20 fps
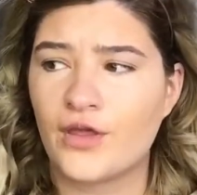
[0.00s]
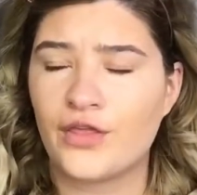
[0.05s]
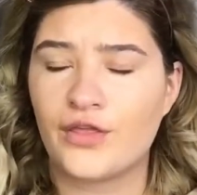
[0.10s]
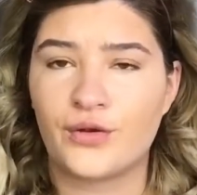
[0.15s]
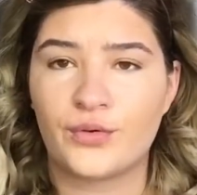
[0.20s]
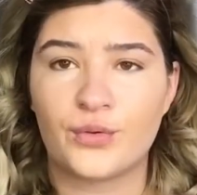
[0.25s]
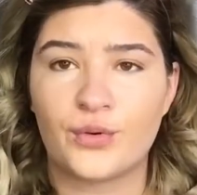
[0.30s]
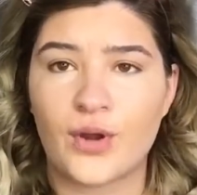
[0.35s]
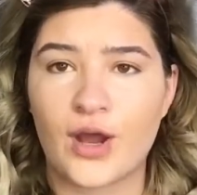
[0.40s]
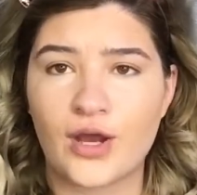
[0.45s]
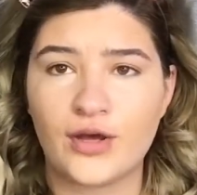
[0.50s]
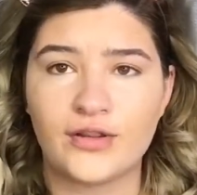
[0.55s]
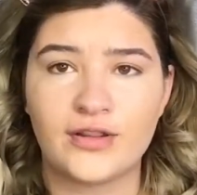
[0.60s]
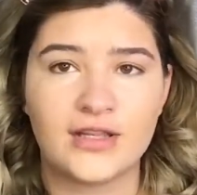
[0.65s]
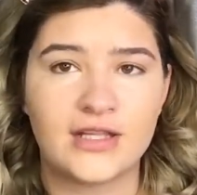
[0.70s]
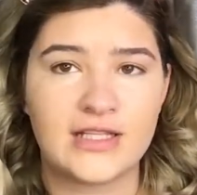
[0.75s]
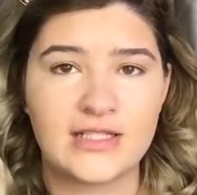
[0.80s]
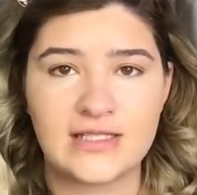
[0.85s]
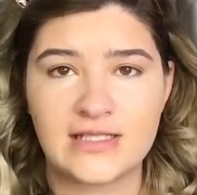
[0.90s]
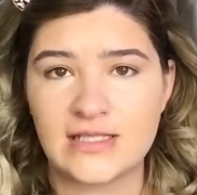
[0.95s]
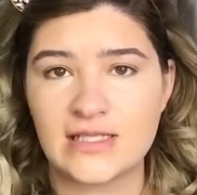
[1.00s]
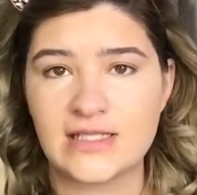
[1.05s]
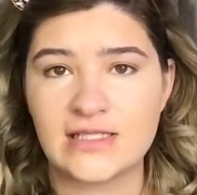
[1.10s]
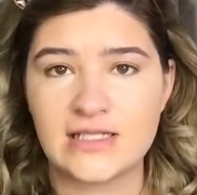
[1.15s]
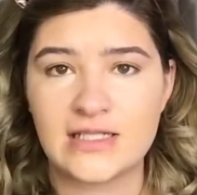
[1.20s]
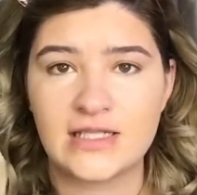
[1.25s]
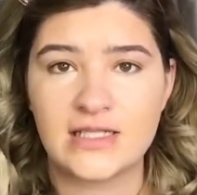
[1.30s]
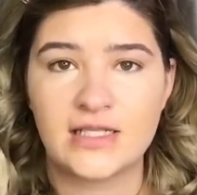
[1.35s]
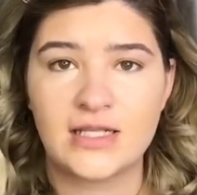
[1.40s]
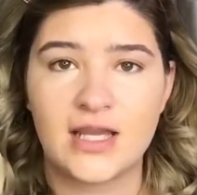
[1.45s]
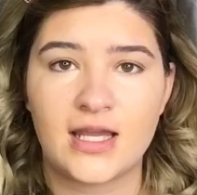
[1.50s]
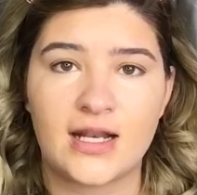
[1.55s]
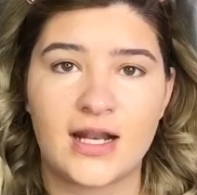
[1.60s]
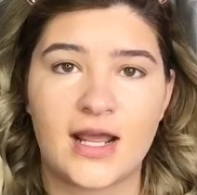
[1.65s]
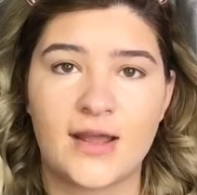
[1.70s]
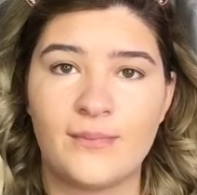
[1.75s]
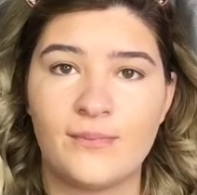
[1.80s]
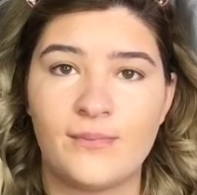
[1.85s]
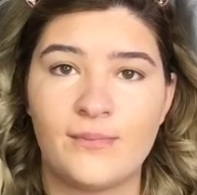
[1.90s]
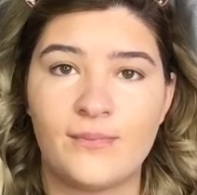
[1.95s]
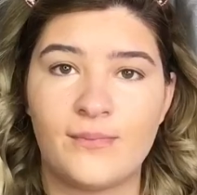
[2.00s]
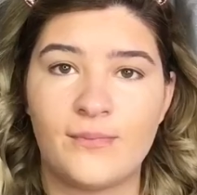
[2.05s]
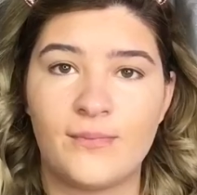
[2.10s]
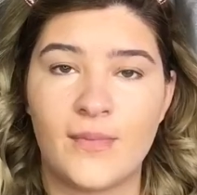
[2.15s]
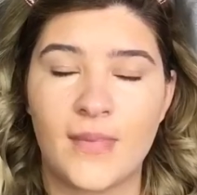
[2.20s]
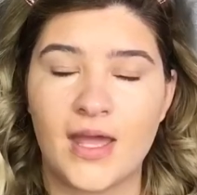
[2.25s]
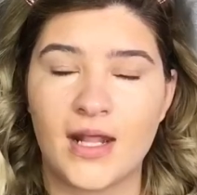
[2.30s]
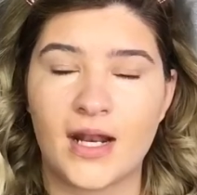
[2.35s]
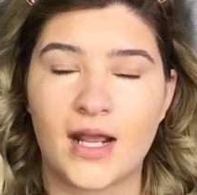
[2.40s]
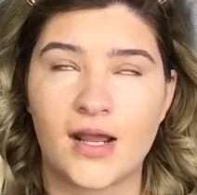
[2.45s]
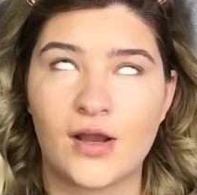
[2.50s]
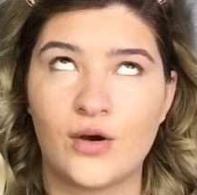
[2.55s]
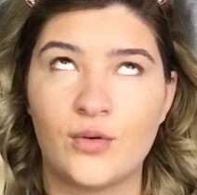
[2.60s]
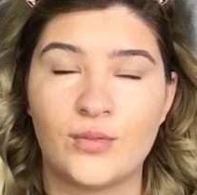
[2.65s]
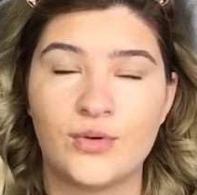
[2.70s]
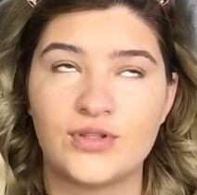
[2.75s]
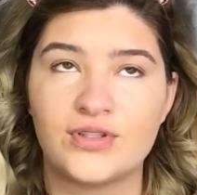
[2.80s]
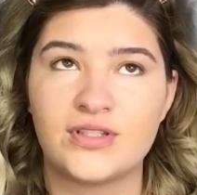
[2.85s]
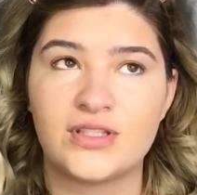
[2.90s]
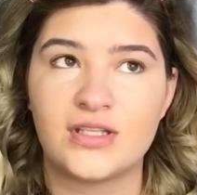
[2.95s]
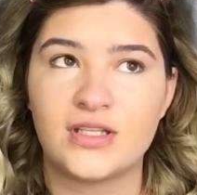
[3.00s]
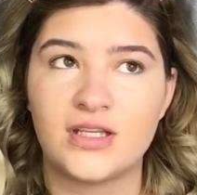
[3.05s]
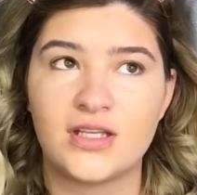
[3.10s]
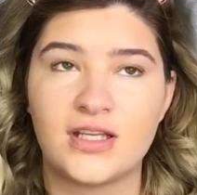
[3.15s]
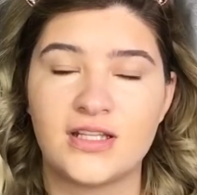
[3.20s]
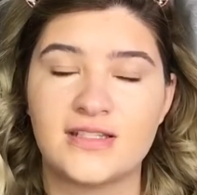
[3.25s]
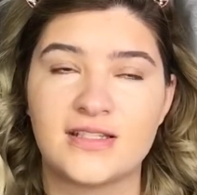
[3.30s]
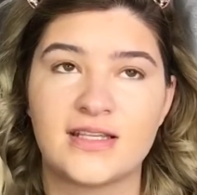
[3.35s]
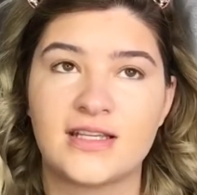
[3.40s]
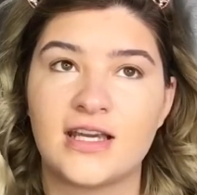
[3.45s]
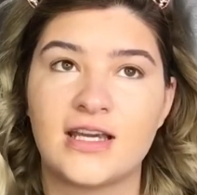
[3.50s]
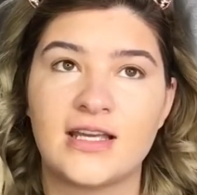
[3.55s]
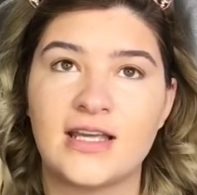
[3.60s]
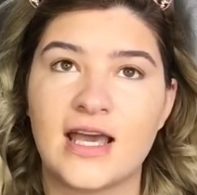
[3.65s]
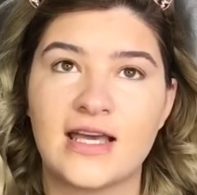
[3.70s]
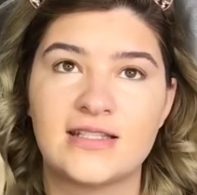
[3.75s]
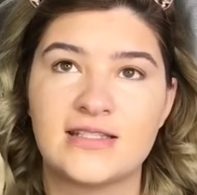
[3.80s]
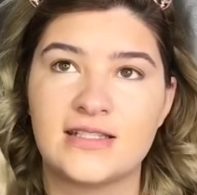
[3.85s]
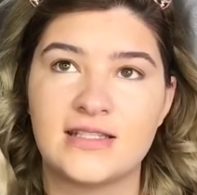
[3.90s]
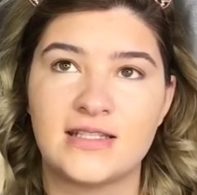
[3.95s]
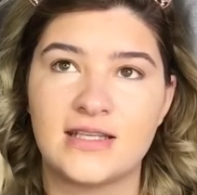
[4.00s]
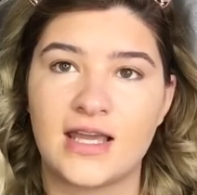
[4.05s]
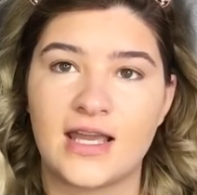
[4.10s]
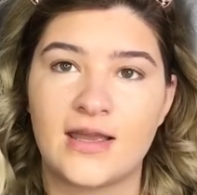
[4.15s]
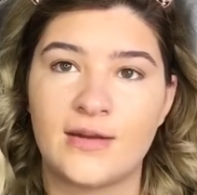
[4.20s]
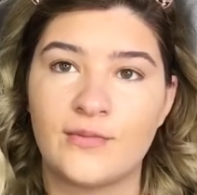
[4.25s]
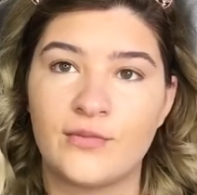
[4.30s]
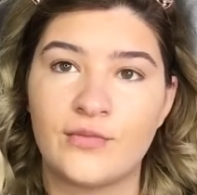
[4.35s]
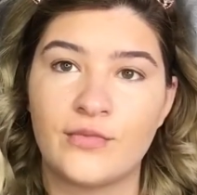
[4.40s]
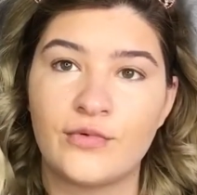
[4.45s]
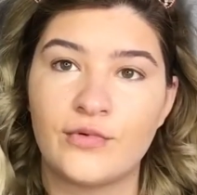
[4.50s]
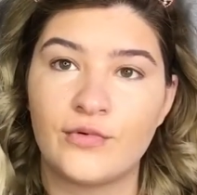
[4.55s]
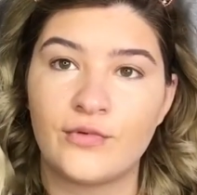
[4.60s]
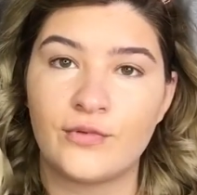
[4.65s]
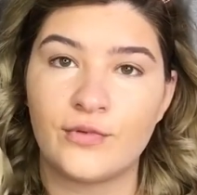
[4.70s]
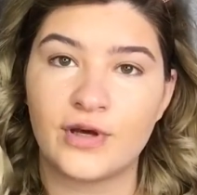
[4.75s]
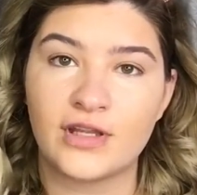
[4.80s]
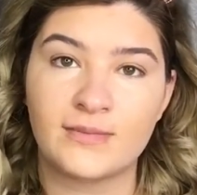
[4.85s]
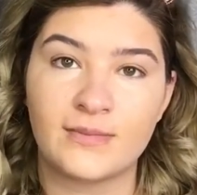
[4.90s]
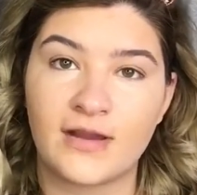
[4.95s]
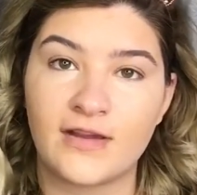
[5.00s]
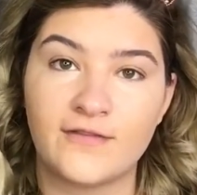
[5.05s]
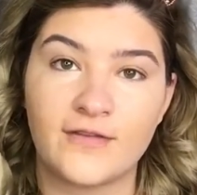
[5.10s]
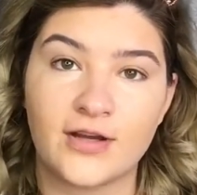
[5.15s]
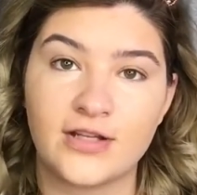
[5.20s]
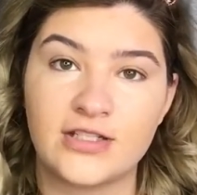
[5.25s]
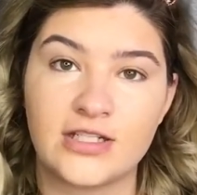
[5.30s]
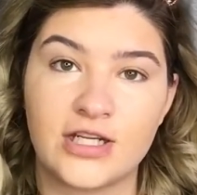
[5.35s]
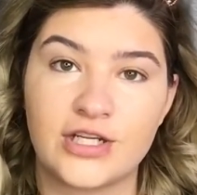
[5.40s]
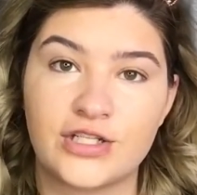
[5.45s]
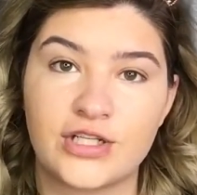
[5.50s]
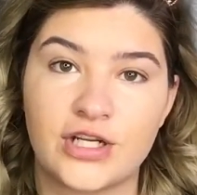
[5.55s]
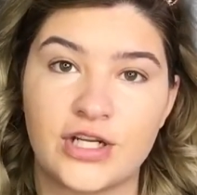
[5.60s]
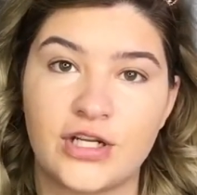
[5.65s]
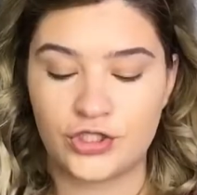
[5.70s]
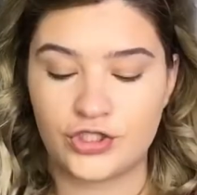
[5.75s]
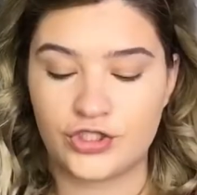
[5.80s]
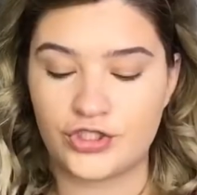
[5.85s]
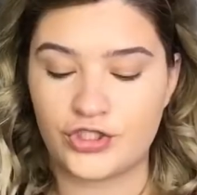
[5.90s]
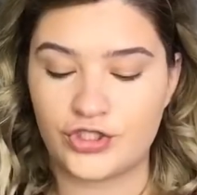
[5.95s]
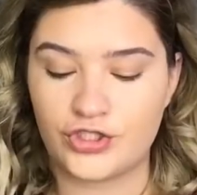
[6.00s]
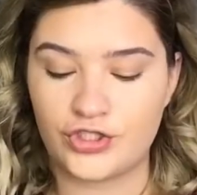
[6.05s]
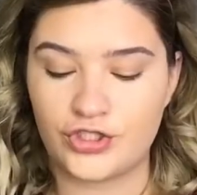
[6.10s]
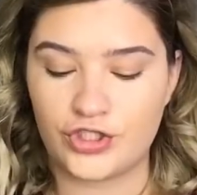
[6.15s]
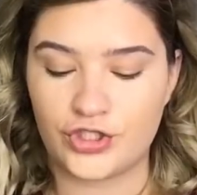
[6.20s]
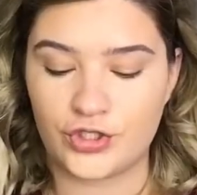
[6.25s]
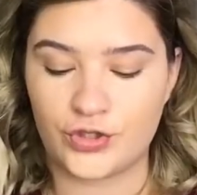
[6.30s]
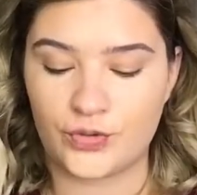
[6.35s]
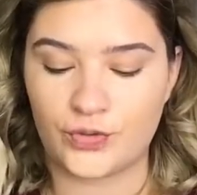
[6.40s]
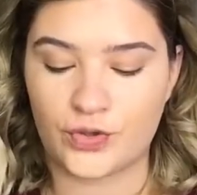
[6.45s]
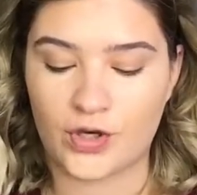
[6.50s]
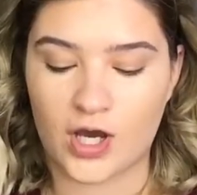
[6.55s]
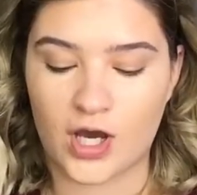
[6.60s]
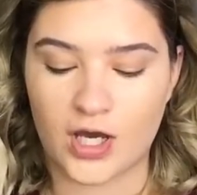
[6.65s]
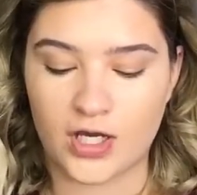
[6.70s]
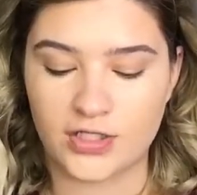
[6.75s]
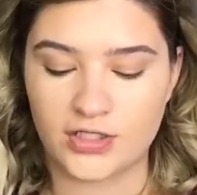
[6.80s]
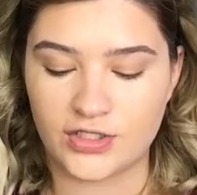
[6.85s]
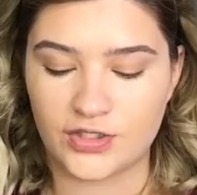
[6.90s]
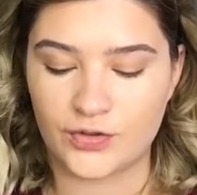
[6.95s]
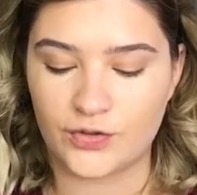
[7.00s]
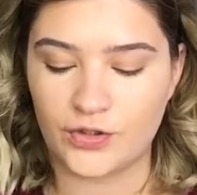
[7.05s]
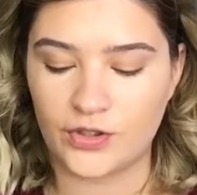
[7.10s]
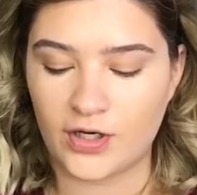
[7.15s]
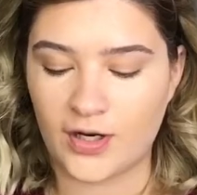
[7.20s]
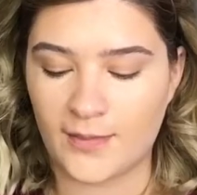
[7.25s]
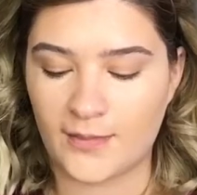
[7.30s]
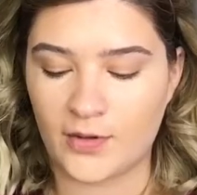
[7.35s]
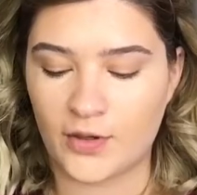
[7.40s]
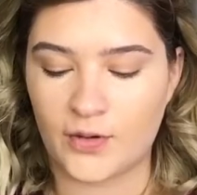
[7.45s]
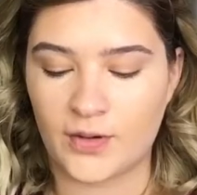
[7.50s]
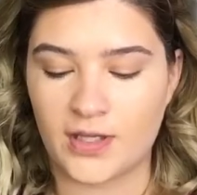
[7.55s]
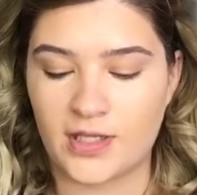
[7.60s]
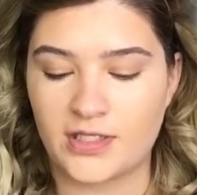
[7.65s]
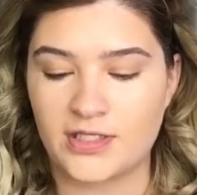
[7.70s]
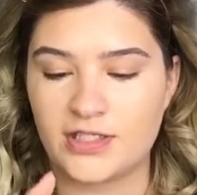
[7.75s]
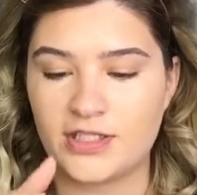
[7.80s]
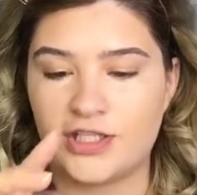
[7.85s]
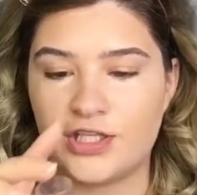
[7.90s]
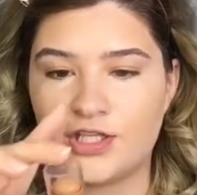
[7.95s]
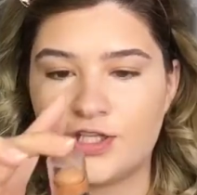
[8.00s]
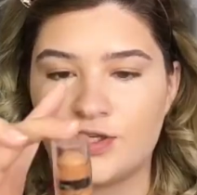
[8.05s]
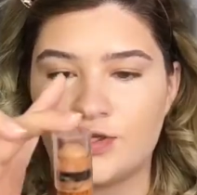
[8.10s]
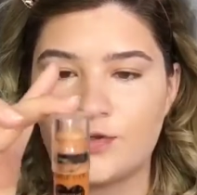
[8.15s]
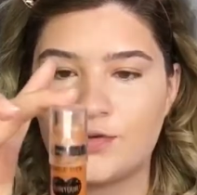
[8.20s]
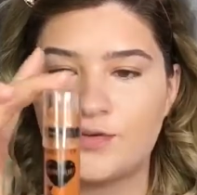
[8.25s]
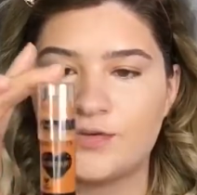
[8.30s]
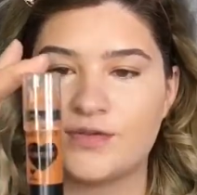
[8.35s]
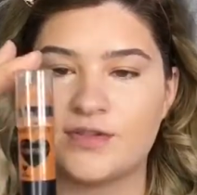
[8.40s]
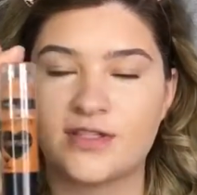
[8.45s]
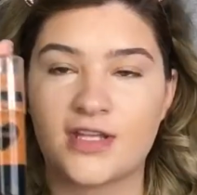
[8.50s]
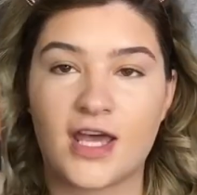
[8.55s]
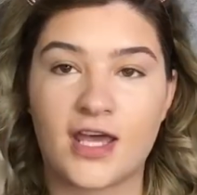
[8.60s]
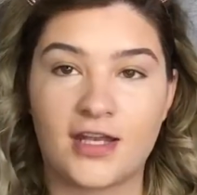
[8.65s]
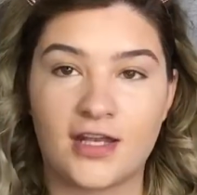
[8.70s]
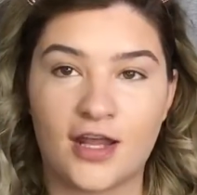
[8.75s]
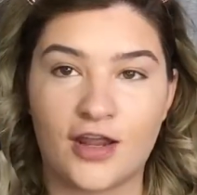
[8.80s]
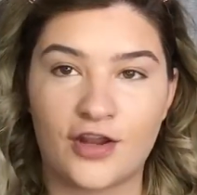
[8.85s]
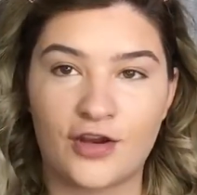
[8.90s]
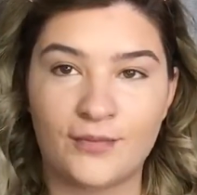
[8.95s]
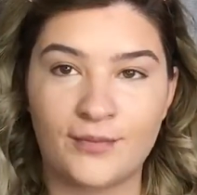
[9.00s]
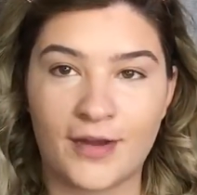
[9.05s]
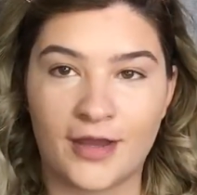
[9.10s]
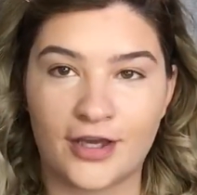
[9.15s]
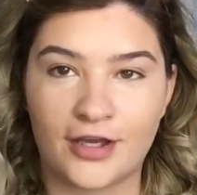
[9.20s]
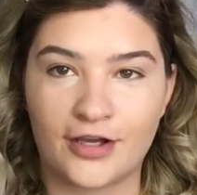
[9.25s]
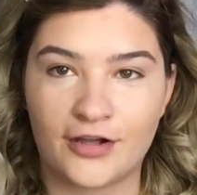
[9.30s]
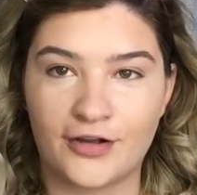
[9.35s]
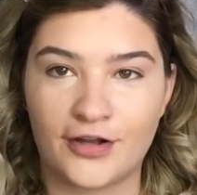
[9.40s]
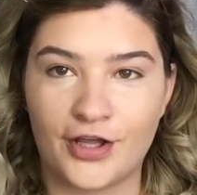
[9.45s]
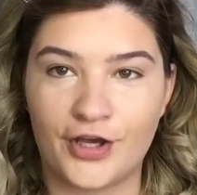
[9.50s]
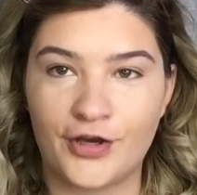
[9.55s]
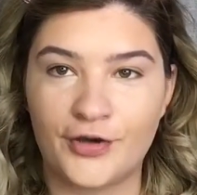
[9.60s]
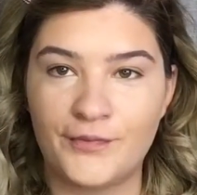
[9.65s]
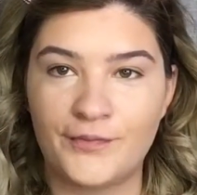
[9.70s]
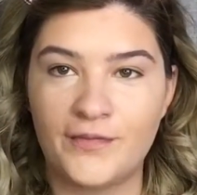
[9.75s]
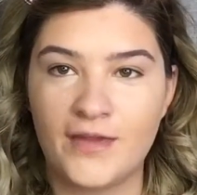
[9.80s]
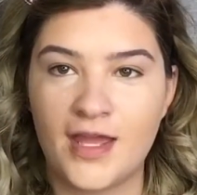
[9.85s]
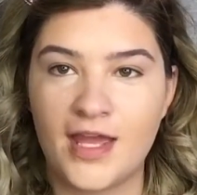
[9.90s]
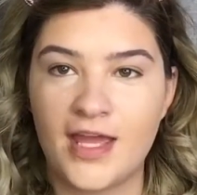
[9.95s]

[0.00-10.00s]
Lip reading: throughout the season, and I almost, it's like a guessing game with my foundation. To contour, I'm going to use another Mega Glow.